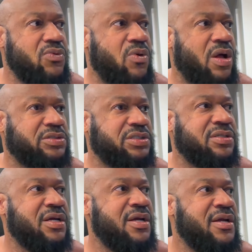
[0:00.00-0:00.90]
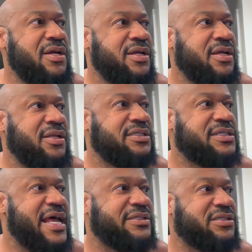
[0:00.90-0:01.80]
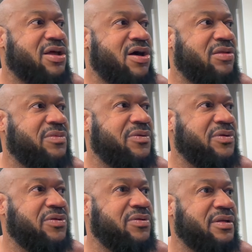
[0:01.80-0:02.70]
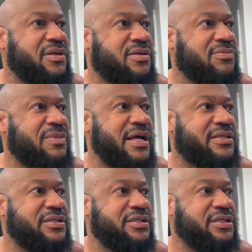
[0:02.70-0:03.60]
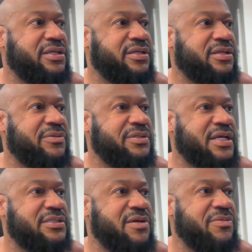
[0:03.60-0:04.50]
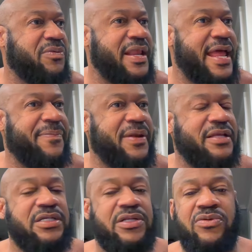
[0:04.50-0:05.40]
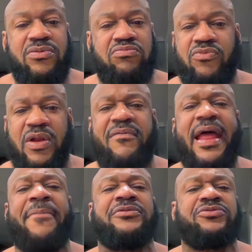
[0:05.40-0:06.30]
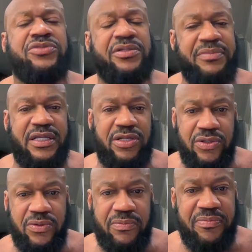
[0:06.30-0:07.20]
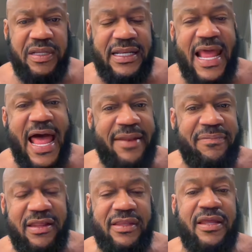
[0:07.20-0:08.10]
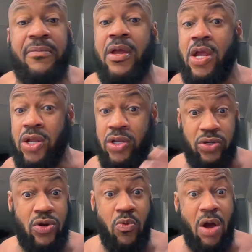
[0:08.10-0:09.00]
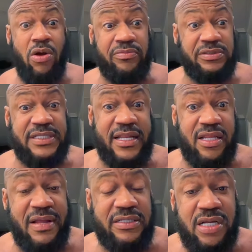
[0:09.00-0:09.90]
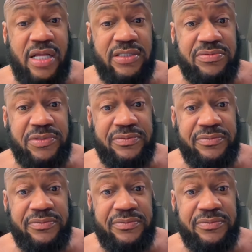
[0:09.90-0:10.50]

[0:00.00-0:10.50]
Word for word: Walter, these guys are calling me, but you didn't block and delete it. And he's like, tell me what happened. I said, whatever happens between me and you, me and, me and them, you're welcome to take them as a customer.